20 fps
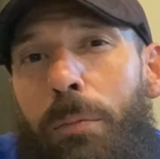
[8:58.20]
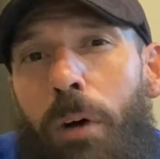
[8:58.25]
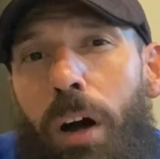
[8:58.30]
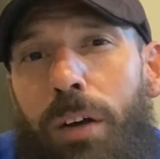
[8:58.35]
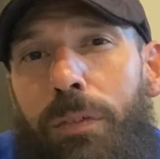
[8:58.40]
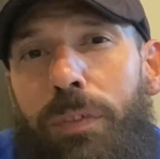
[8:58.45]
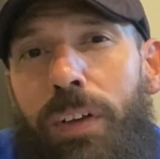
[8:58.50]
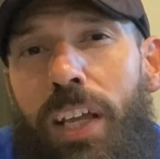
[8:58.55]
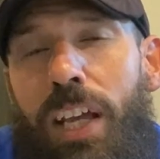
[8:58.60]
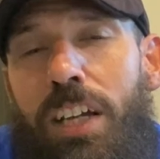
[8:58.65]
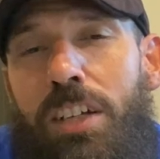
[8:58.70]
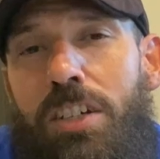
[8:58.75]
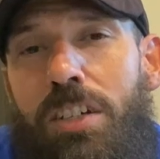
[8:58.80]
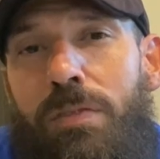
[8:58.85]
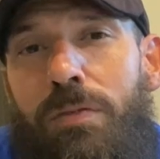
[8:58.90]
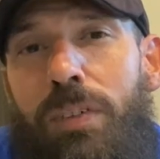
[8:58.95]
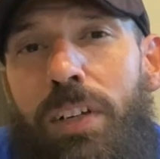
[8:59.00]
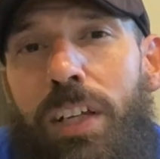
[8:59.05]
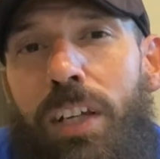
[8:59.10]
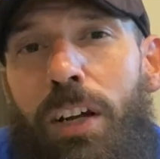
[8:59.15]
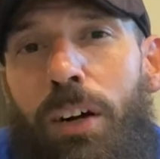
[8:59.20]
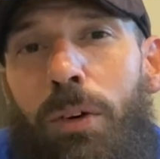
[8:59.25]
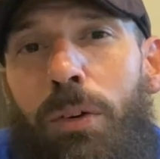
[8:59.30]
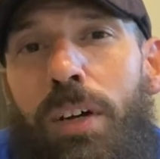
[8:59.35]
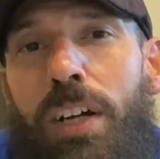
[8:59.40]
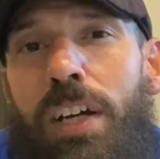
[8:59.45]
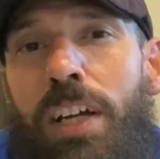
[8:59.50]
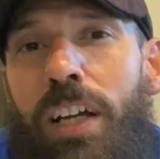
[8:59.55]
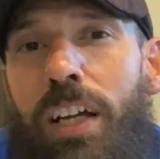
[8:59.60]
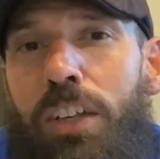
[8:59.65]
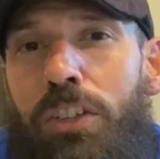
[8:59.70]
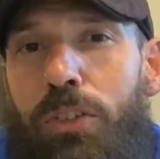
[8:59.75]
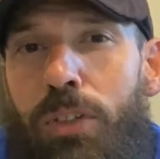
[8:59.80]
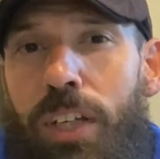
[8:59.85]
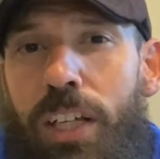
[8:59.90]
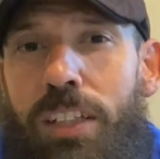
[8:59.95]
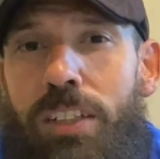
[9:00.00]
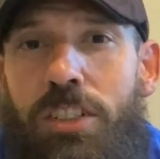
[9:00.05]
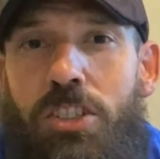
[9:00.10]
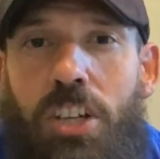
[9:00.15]
modification video, because you
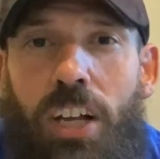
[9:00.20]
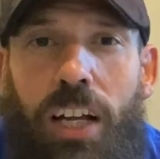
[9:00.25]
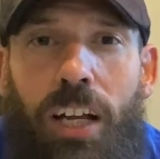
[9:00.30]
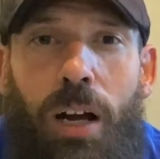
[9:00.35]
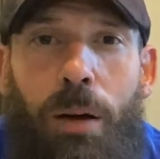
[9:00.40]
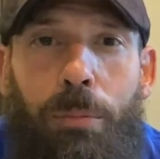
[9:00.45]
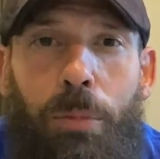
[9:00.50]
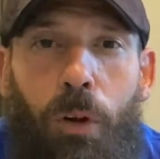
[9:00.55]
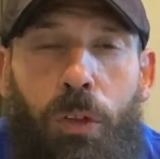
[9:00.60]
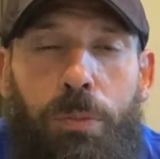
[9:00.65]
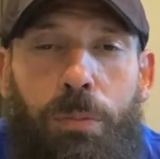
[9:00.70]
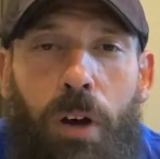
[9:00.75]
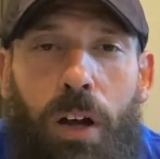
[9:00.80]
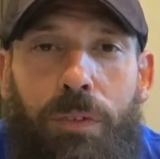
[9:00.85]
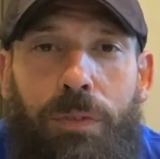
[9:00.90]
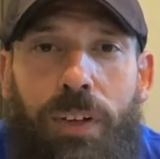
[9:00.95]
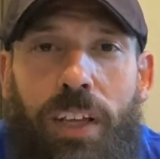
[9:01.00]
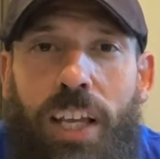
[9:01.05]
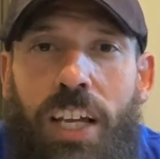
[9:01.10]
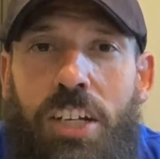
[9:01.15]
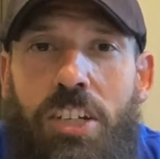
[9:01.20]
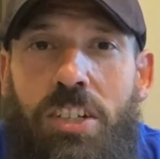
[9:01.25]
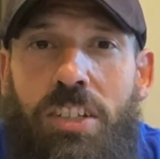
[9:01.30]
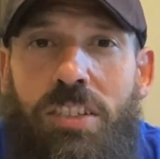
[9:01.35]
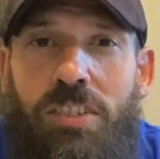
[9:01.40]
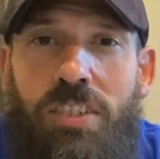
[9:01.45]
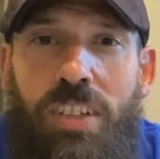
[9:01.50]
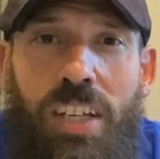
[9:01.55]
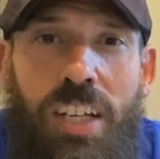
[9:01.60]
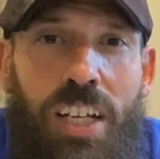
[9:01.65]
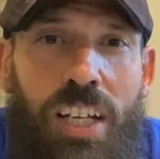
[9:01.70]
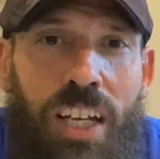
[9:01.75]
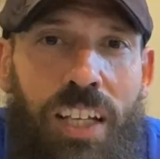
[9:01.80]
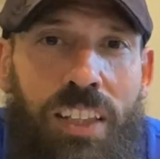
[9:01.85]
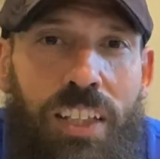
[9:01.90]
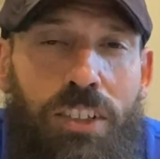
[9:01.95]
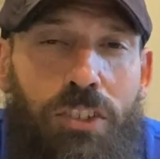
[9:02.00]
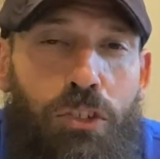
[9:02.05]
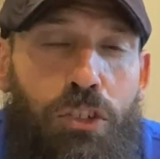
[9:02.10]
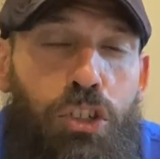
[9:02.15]
get to check out both modifications.
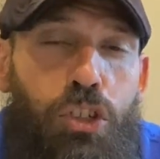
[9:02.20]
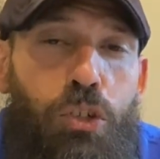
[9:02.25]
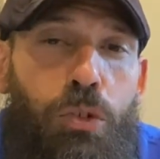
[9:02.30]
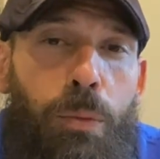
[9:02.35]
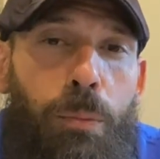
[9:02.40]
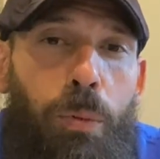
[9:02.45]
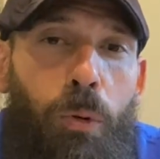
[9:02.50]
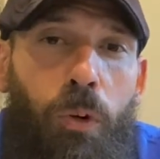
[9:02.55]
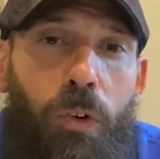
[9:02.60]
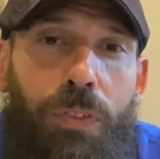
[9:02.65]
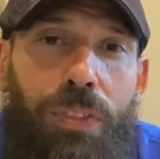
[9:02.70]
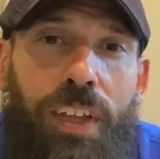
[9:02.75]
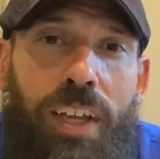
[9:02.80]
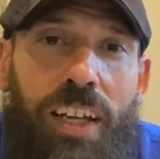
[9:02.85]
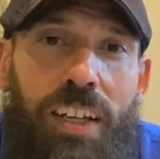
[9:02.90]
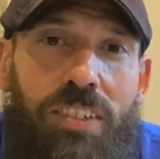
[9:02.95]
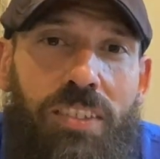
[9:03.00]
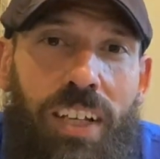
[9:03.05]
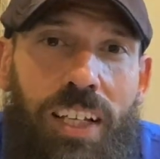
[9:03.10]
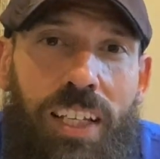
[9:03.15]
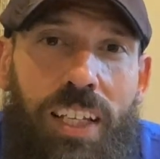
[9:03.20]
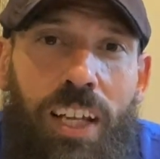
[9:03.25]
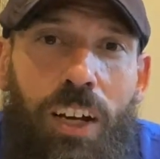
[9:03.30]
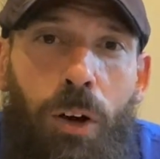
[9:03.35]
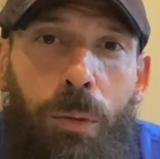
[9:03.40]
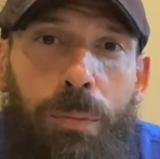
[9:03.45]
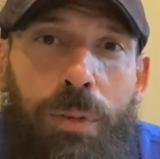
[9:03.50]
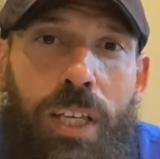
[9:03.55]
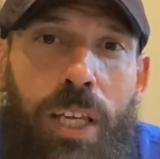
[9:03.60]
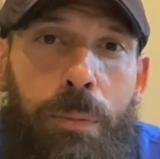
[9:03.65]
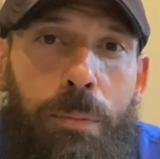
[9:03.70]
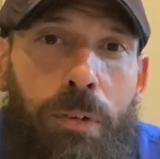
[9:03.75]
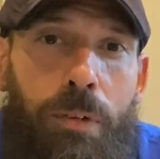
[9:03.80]
And these are two important things that can help keep